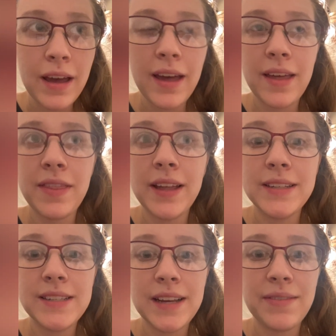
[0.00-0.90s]
and then
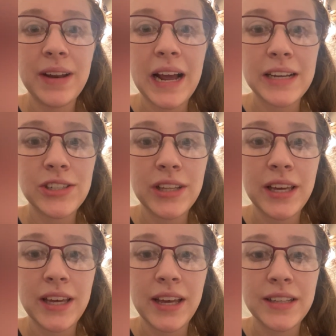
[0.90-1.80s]
see if it actually
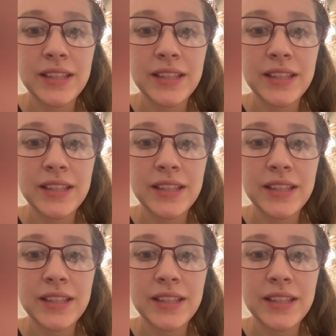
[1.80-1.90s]
heats